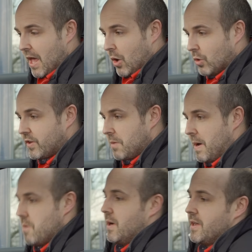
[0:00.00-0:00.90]
Also,
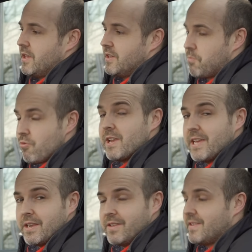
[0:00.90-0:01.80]
bear in mind that as
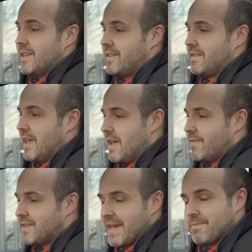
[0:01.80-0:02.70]
brilliant as this
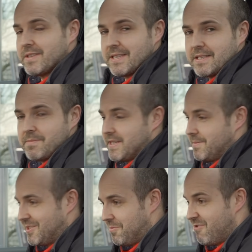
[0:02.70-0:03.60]
infotainment system is, I
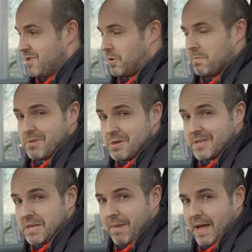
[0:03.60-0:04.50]
mean, it's a real
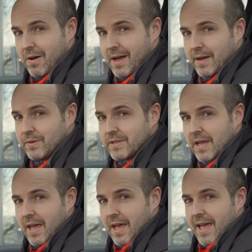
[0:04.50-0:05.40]
computing powerhouse,
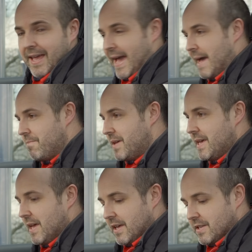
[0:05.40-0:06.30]
It can
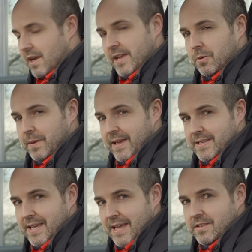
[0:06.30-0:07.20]
be slightly complicated
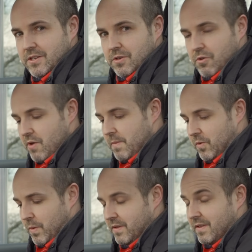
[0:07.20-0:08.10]
to get to
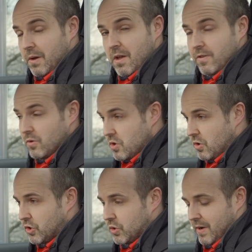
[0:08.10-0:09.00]
grips with, so if you're
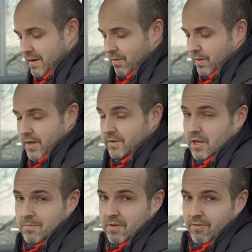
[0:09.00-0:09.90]
not sure how it works,
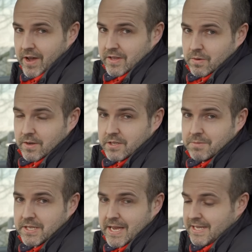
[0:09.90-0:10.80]
don't be afraid to ask a
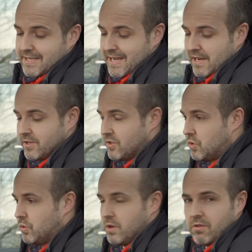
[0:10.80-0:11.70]
Mercedes dealer to
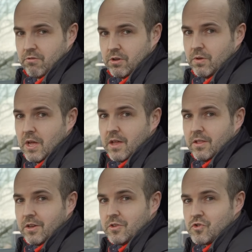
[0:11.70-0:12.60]
talk you through
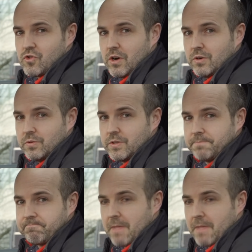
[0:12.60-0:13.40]
the controls.